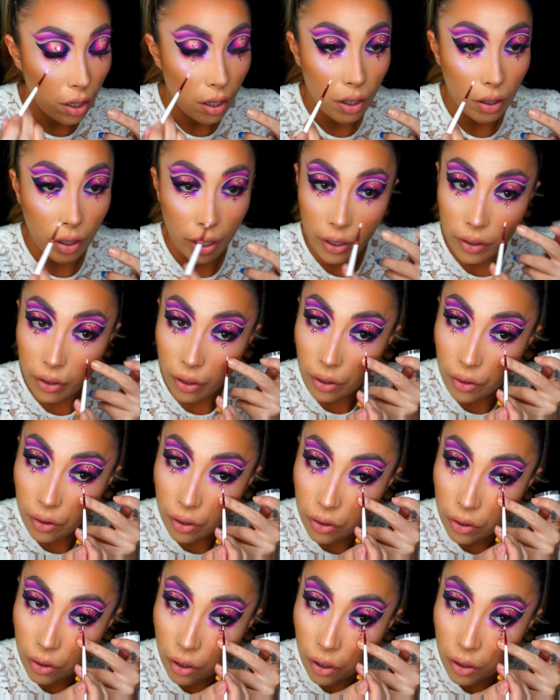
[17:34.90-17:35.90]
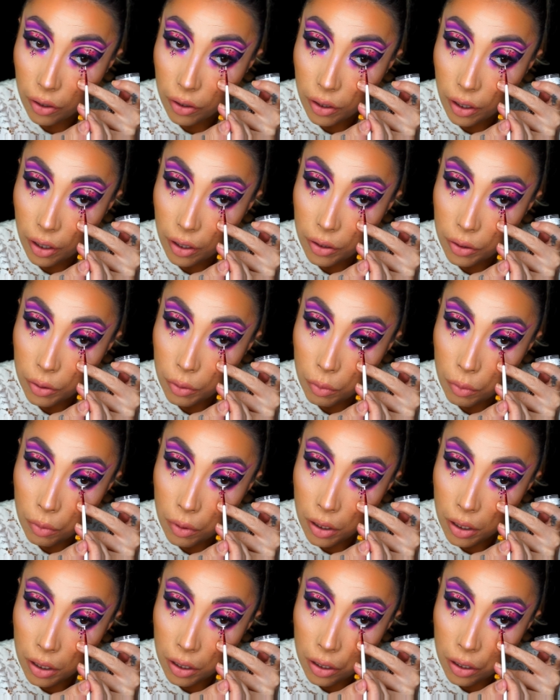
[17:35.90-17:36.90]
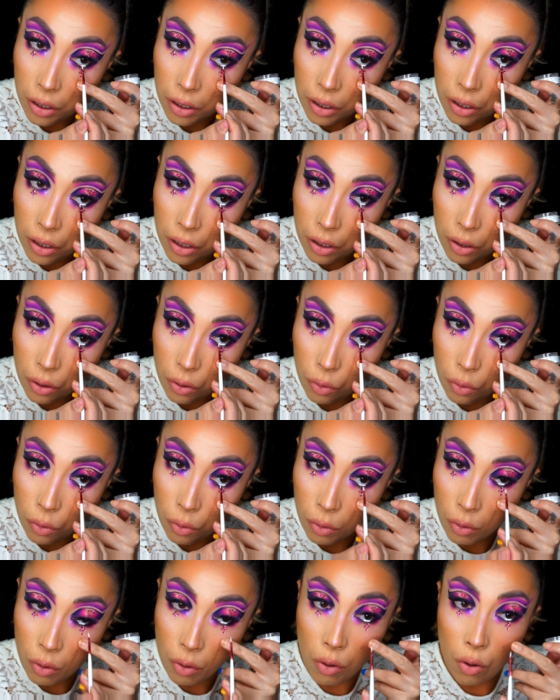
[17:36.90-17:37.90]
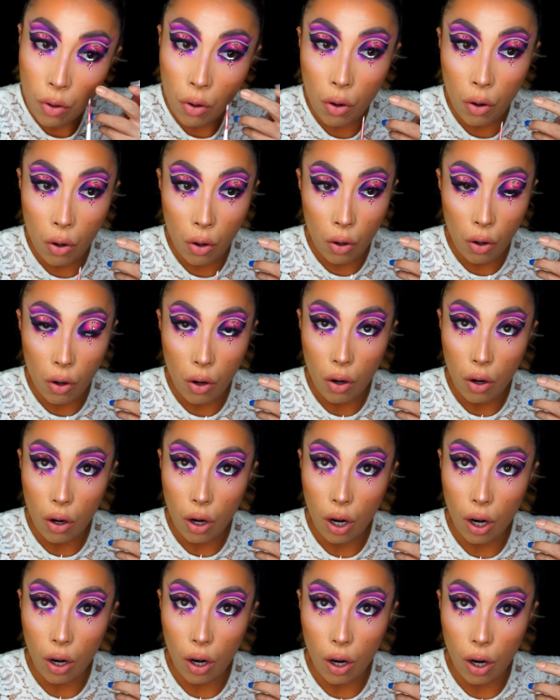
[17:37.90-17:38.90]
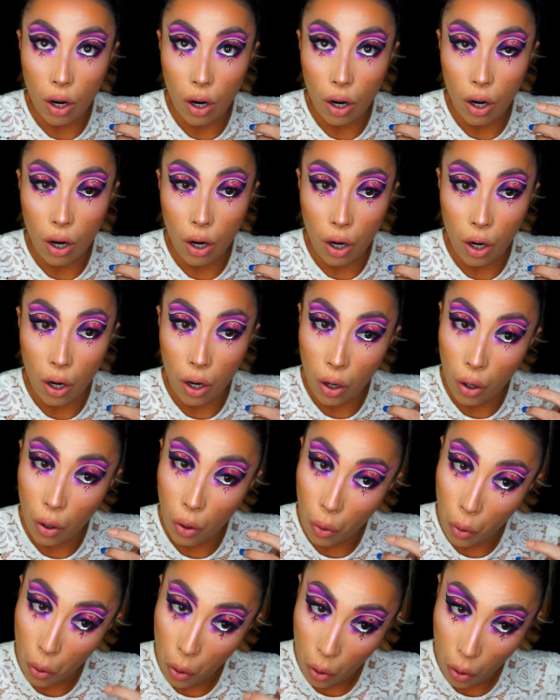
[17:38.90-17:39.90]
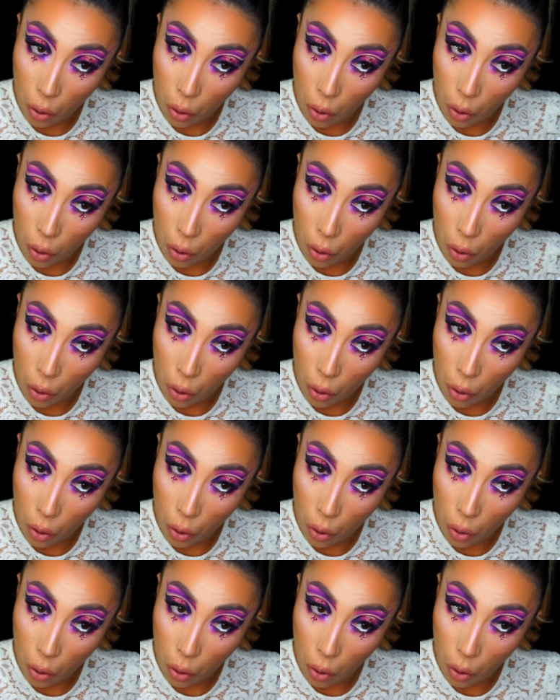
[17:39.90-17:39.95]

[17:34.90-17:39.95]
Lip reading: Okay, sorry, this eye is starting to water. Ooh. Uh-oh.